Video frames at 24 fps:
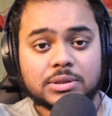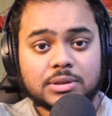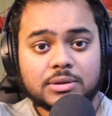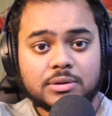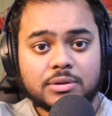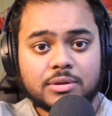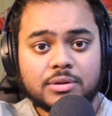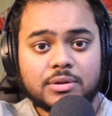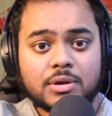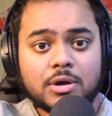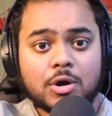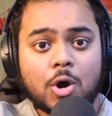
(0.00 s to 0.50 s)

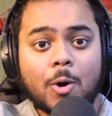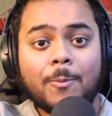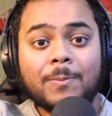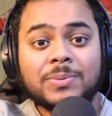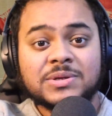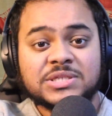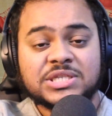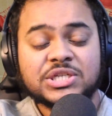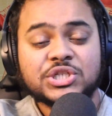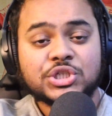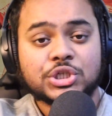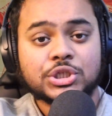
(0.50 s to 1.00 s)
the
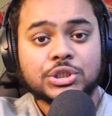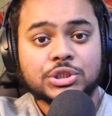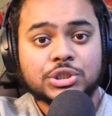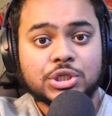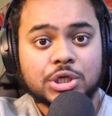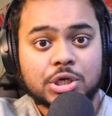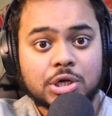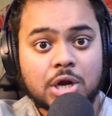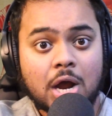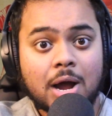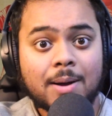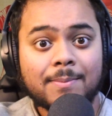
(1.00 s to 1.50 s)
opposition
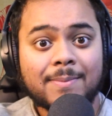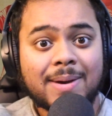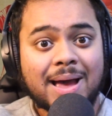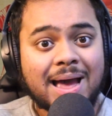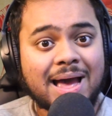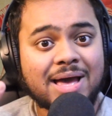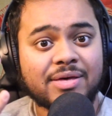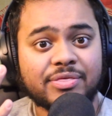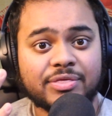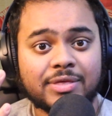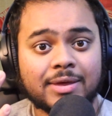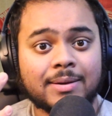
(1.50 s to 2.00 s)
to come
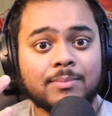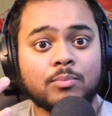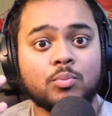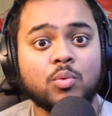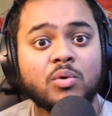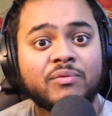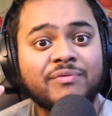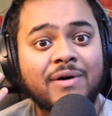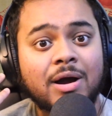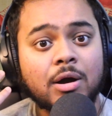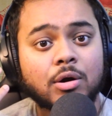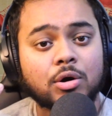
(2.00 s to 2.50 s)
at them
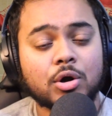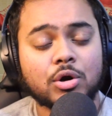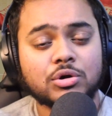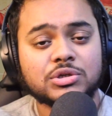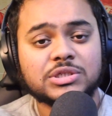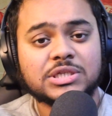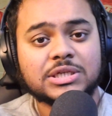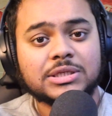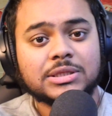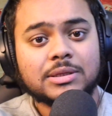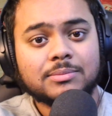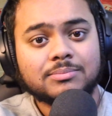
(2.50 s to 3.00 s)
without
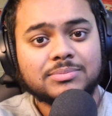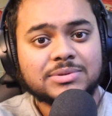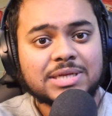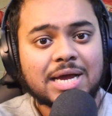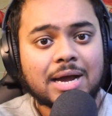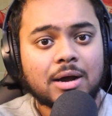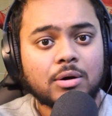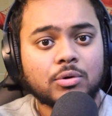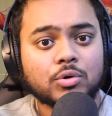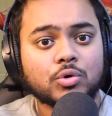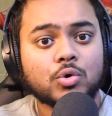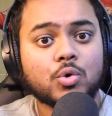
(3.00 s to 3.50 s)
closing them
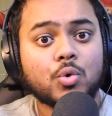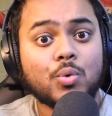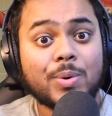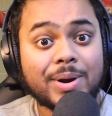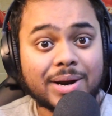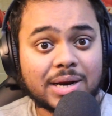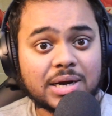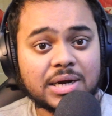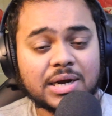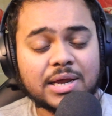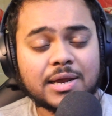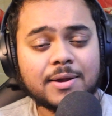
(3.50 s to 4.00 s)
down
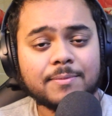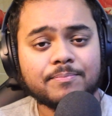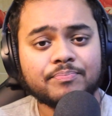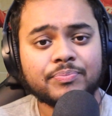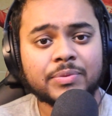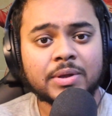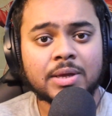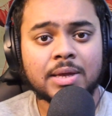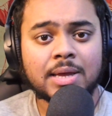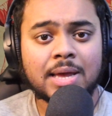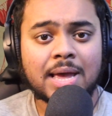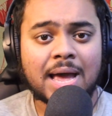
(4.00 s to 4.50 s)
quickly,
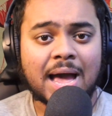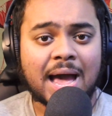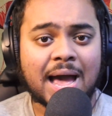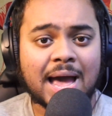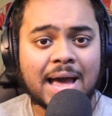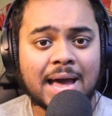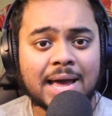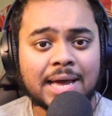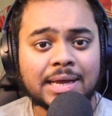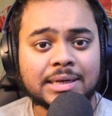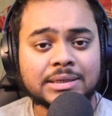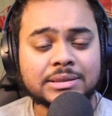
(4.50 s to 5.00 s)

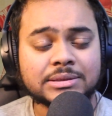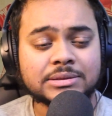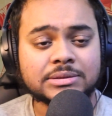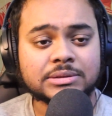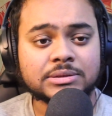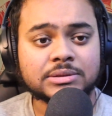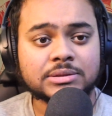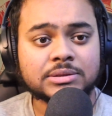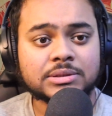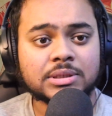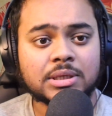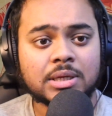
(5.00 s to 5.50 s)

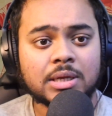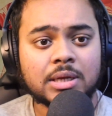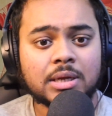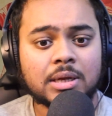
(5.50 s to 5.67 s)
and